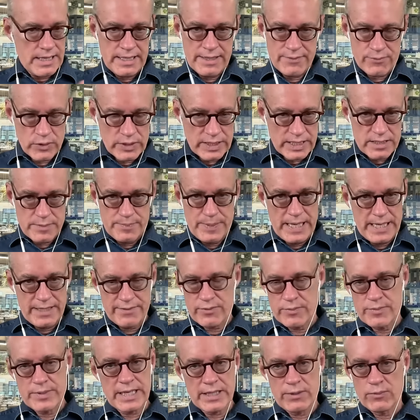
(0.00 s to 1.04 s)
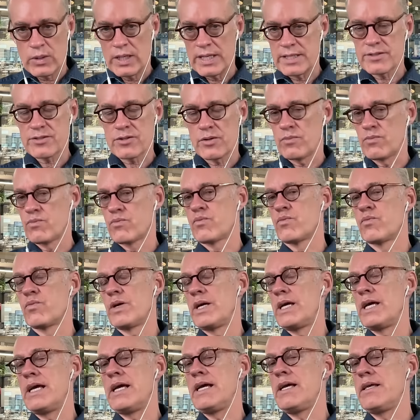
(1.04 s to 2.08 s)
and everyone gets paid from day one. So,
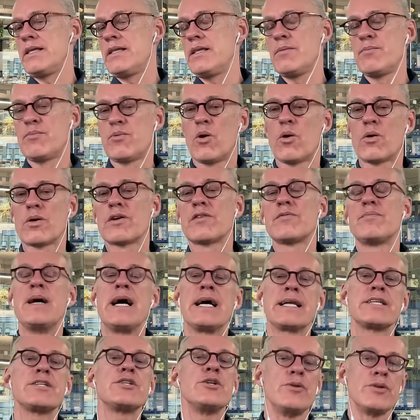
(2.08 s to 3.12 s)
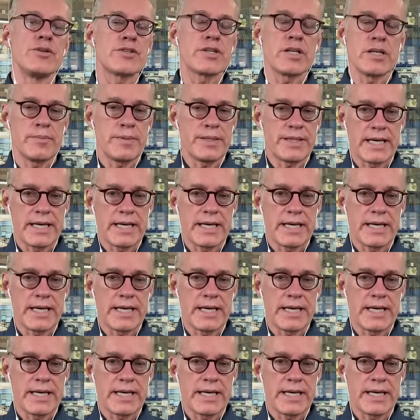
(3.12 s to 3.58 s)
order of magnitude is going to be